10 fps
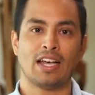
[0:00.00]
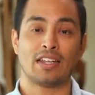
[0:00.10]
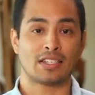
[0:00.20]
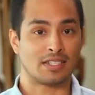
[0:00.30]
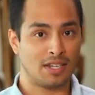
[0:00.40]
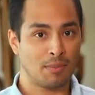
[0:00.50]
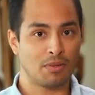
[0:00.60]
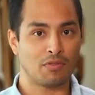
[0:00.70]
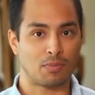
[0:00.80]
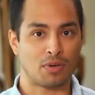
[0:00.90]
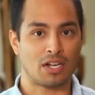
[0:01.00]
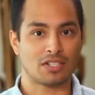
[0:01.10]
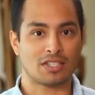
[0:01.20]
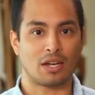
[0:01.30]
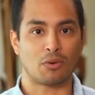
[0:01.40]
An example of a
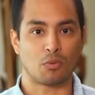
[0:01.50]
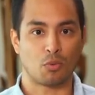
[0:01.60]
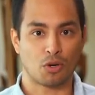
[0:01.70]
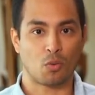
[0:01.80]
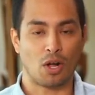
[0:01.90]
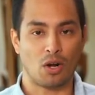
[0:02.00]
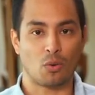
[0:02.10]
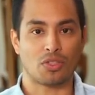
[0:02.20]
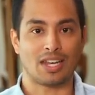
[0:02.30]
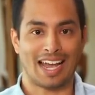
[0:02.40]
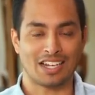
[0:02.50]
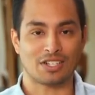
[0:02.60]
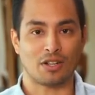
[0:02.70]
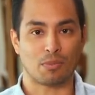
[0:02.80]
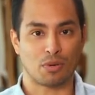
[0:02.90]
project that would work well with an
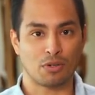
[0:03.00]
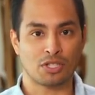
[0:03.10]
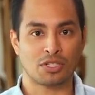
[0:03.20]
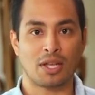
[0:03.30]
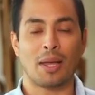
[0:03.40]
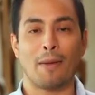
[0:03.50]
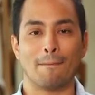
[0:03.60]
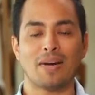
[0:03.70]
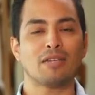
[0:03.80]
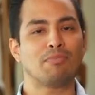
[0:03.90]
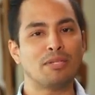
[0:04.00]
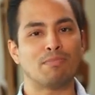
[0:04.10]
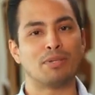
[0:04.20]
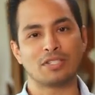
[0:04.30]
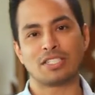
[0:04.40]
agile approach might be
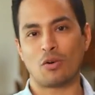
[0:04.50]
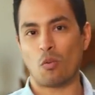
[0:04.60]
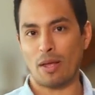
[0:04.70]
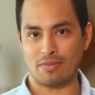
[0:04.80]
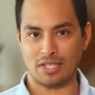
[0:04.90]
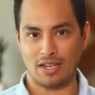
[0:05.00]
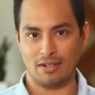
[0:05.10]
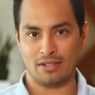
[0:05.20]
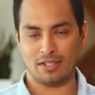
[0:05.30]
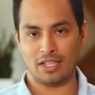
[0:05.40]
building a website.